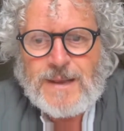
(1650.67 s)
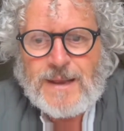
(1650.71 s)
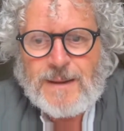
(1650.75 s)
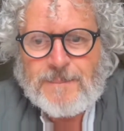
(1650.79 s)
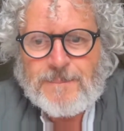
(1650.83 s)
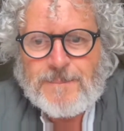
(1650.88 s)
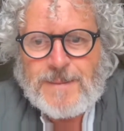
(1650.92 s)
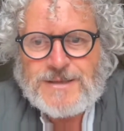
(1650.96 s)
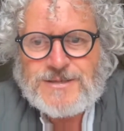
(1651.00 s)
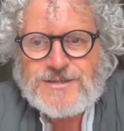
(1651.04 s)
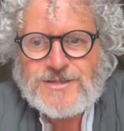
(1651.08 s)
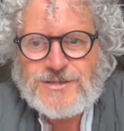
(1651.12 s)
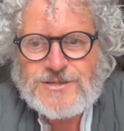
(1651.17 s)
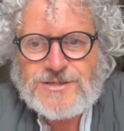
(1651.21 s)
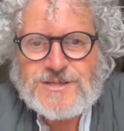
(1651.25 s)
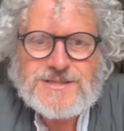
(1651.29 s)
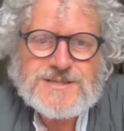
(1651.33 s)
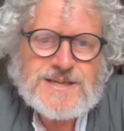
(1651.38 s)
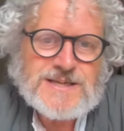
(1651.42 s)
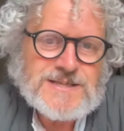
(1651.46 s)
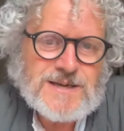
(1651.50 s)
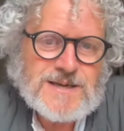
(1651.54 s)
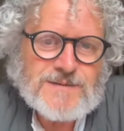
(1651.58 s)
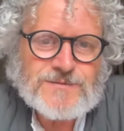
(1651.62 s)
messages
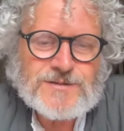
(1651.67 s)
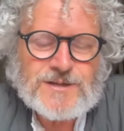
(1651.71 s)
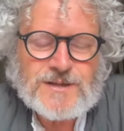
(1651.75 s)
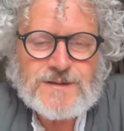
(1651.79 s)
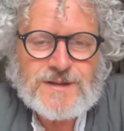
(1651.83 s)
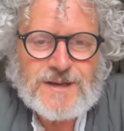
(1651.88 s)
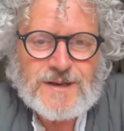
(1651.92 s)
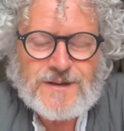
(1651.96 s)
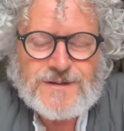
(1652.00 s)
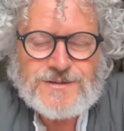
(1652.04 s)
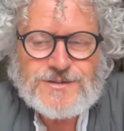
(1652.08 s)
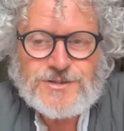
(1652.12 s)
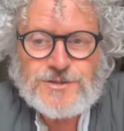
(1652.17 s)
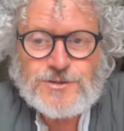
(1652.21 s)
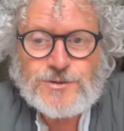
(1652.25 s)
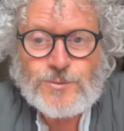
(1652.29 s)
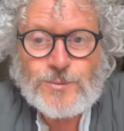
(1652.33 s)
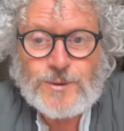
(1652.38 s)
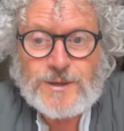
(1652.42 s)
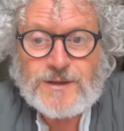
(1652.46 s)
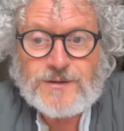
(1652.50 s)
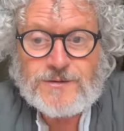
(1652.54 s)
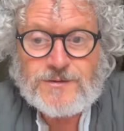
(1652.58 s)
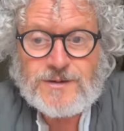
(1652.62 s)
as I've done the last 2
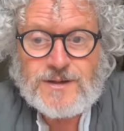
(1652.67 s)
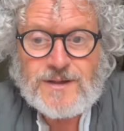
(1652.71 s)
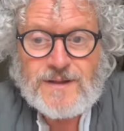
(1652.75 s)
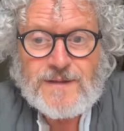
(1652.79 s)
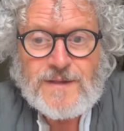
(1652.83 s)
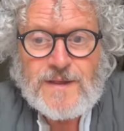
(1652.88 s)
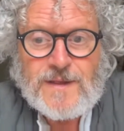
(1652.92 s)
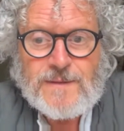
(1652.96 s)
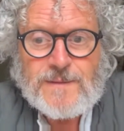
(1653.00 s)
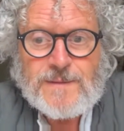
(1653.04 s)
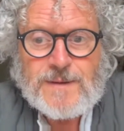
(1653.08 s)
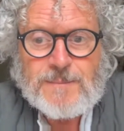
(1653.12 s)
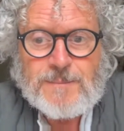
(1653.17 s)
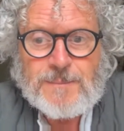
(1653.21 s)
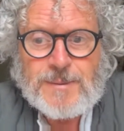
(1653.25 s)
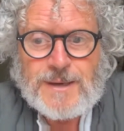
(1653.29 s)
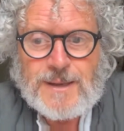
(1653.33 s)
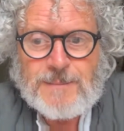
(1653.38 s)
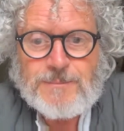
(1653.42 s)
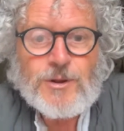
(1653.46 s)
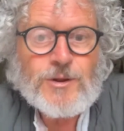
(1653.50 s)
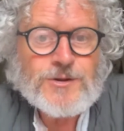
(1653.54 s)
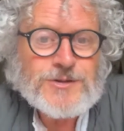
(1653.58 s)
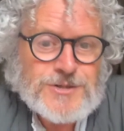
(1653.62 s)
weeks, but
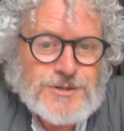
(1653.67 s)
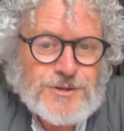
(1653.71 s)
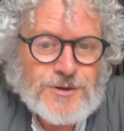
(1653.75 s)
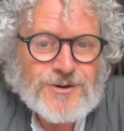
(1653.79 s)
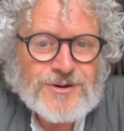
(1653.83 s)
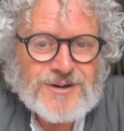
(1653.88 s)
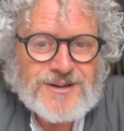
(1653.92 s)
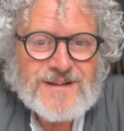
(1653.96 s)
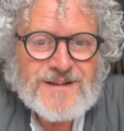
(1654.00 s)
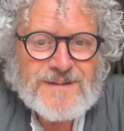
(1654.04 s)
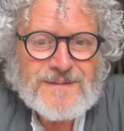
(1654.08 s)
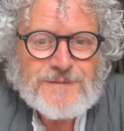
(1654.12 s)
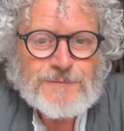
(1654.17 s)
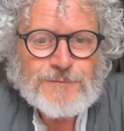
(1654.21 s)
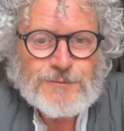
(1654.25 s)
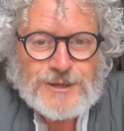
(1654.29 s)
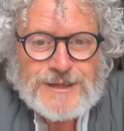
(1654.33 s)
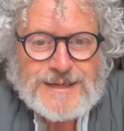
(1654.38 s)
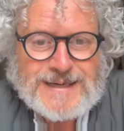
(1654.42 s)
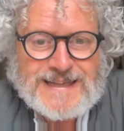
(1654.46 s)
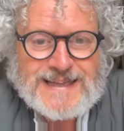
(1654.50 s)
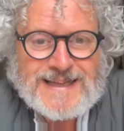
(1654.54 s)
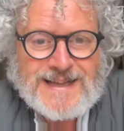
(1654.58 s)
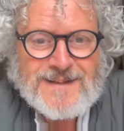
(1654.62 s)
I'm not sorry
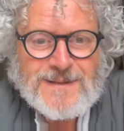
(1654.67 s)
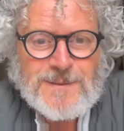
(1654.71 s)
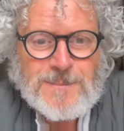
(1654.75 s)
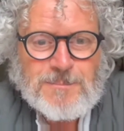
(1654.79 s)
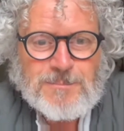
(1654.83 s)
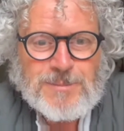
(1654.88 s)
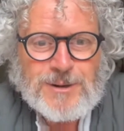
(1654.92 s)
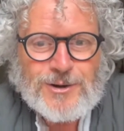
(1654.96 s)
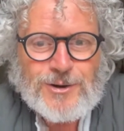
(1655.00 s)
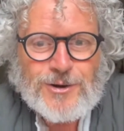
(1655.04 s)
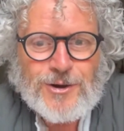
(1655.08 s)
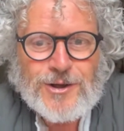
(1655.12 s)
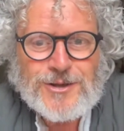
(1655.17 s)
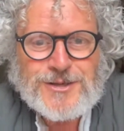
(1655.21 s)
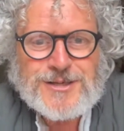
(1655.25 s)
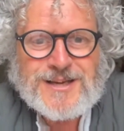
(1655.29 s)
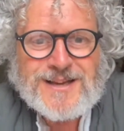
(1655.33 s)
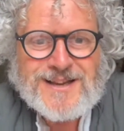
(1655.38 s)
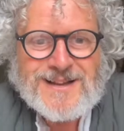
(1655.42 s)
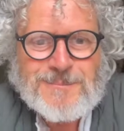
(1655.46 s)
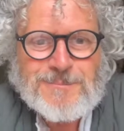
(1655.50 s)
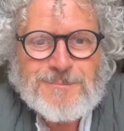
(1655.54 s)
really, because